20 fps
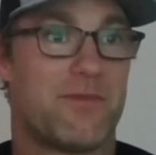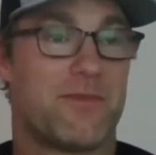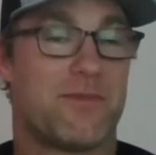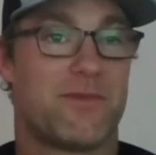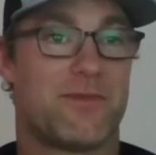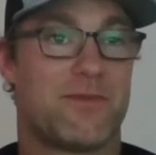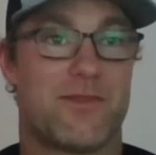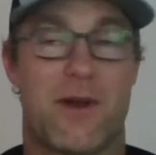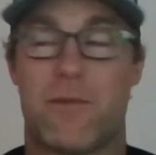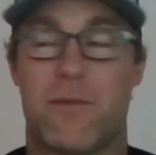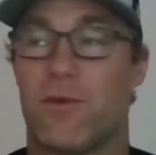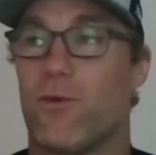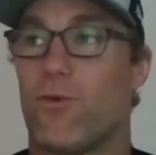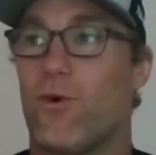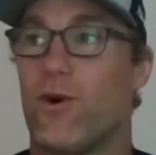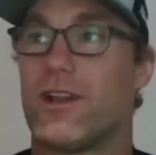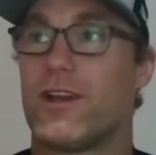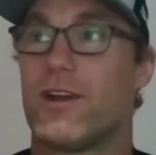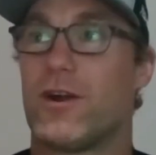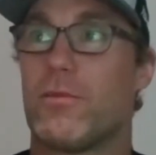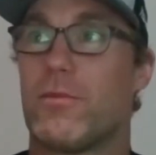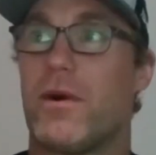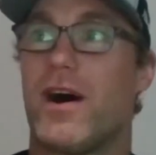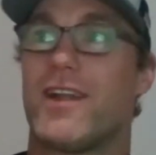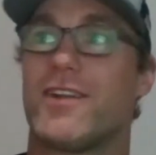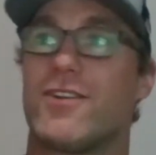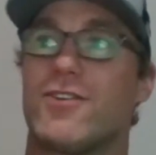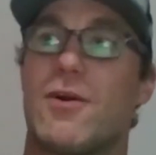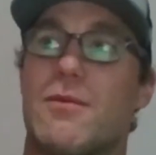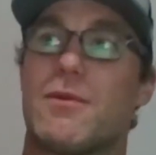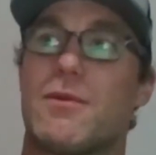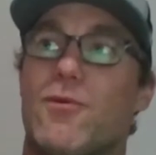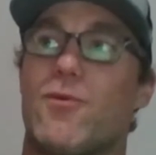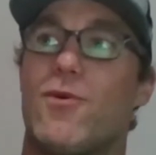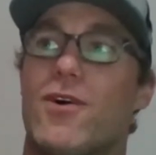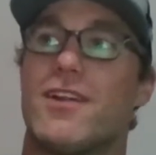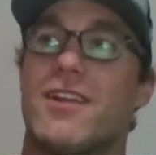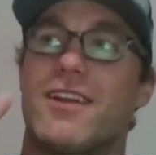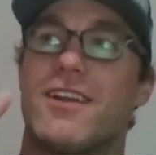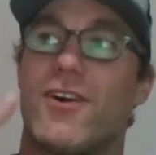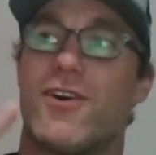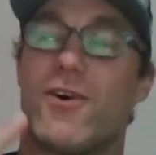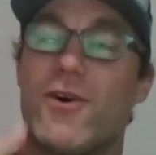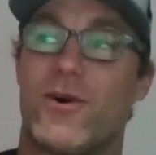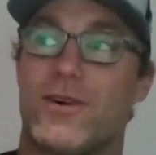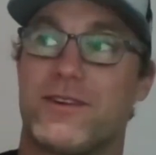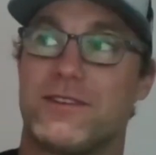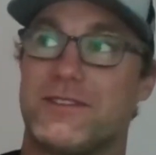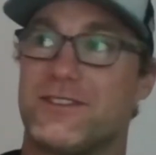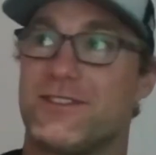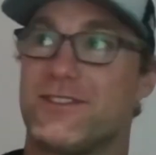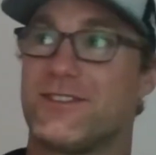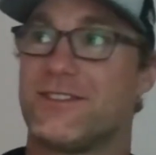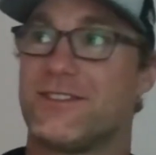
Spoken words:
Number 1 in our model, number 1 in our hearts.